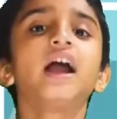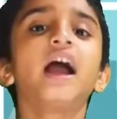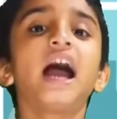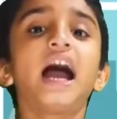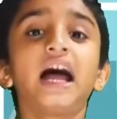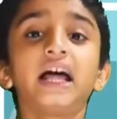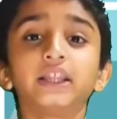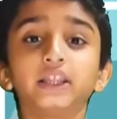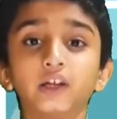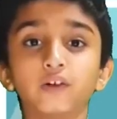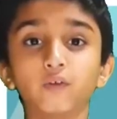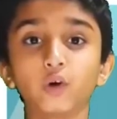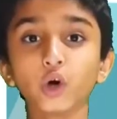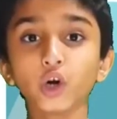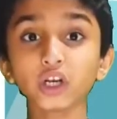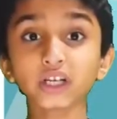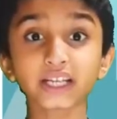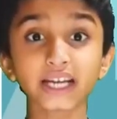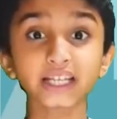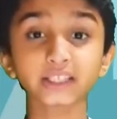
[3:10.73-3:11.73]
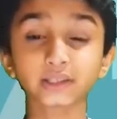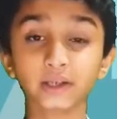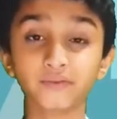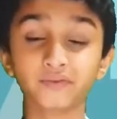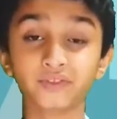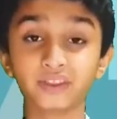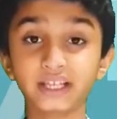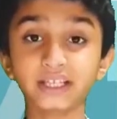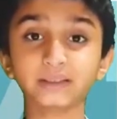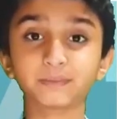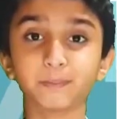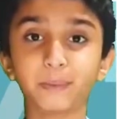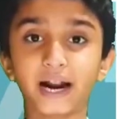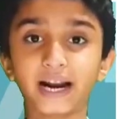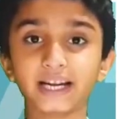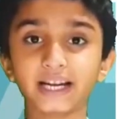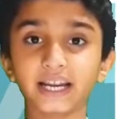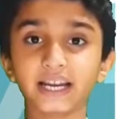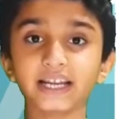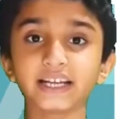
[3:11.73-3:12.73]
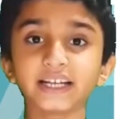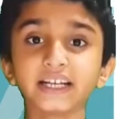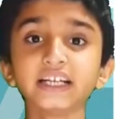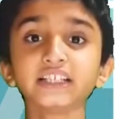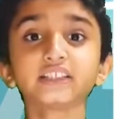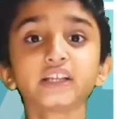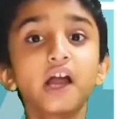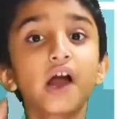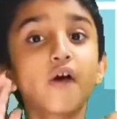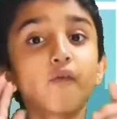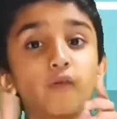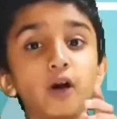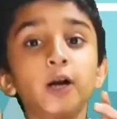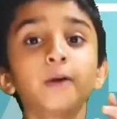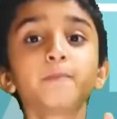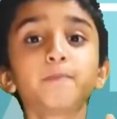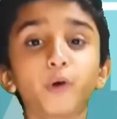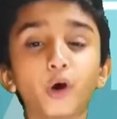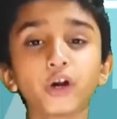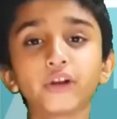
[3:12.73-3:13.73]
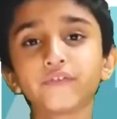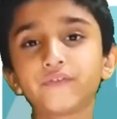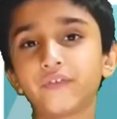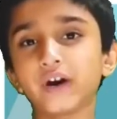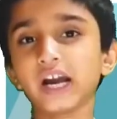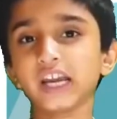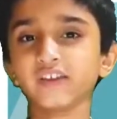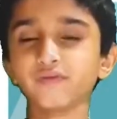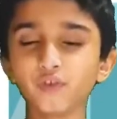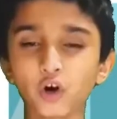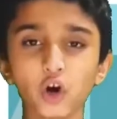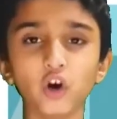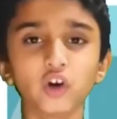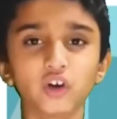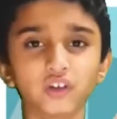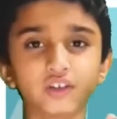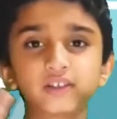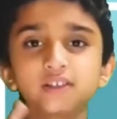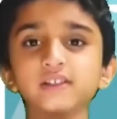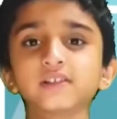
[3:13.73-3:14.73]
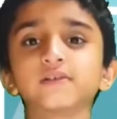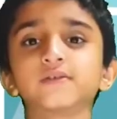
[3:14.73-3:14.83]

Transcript: And the voltage of this battery is 1.5 volts.